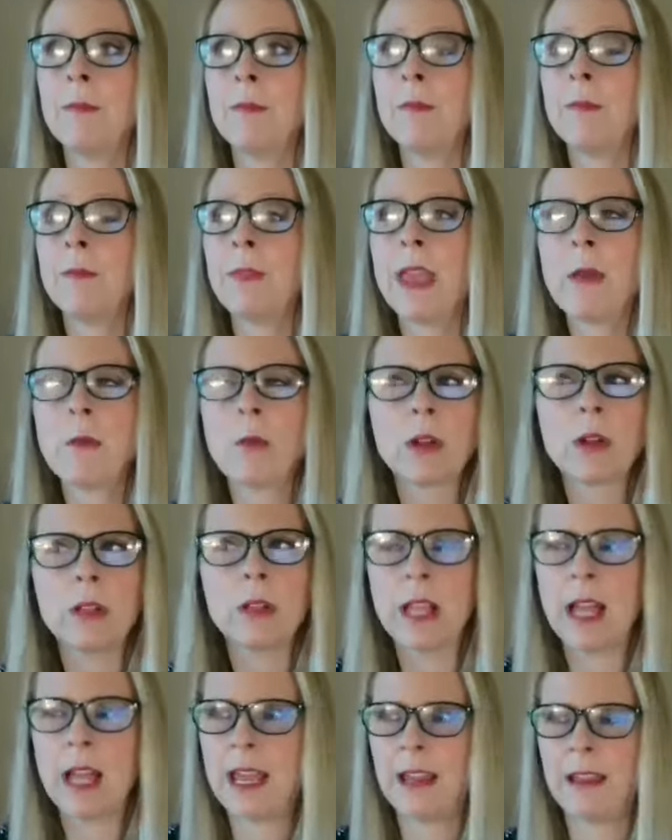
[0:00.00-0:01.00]
they were
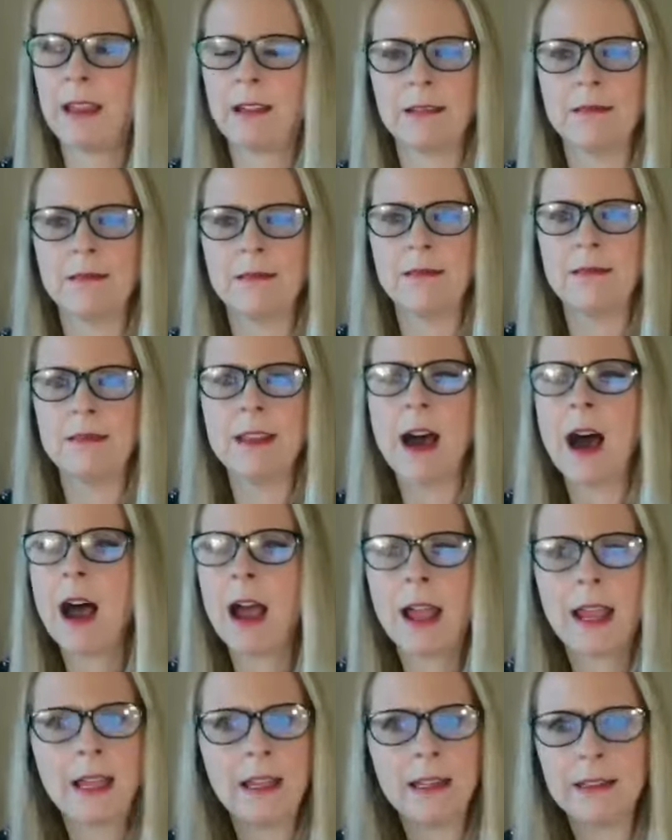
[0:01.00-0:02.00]
like
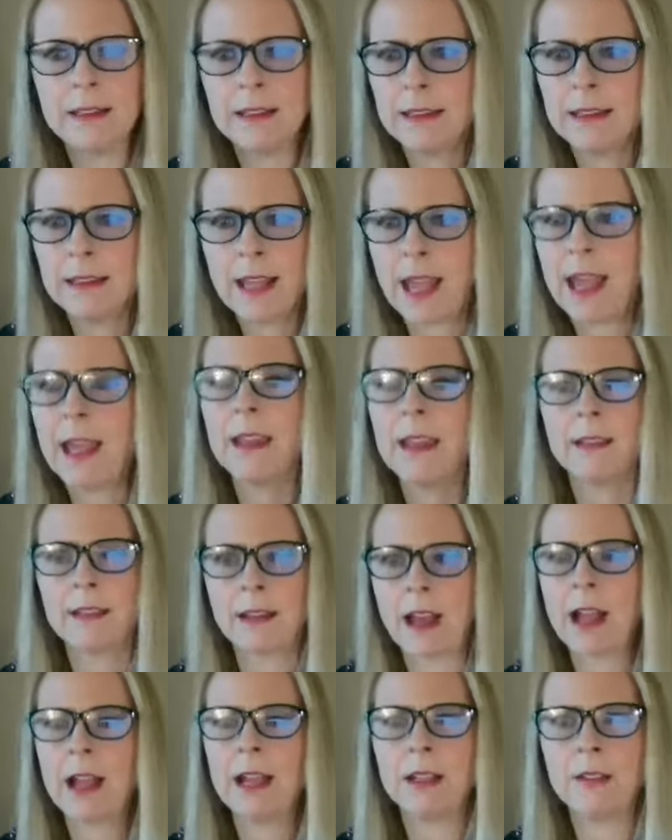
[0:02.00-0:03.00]
9 and 10
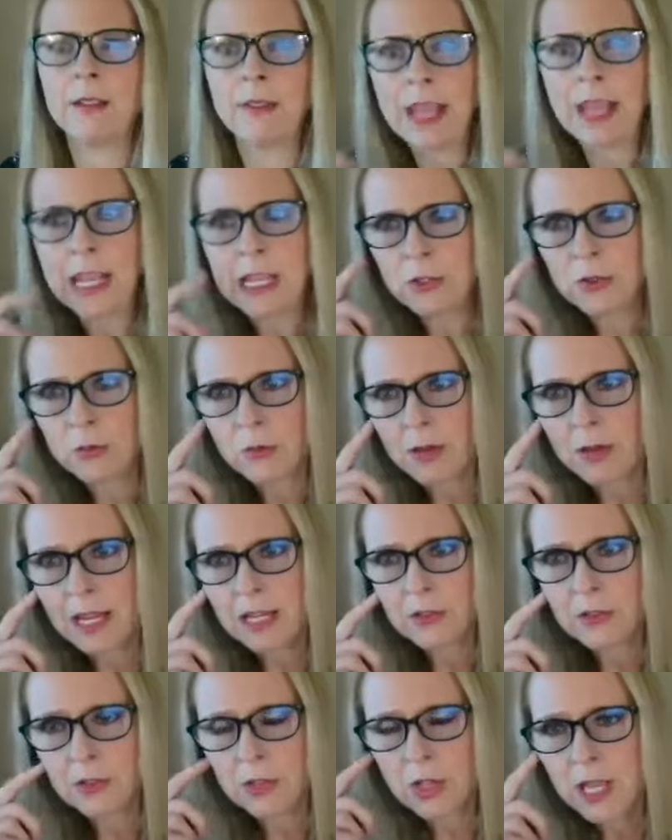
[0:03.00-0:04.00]
kind of age
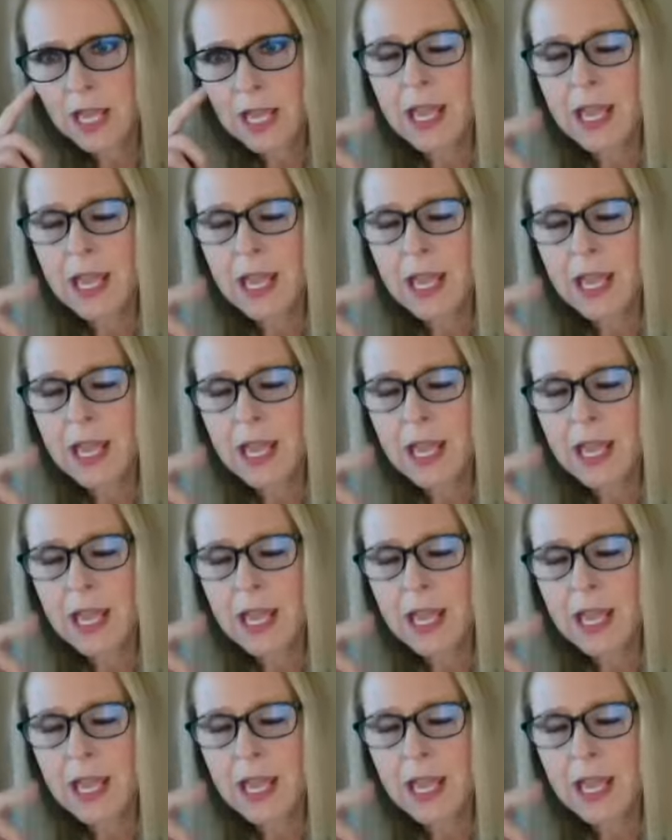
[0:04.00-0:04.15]
range.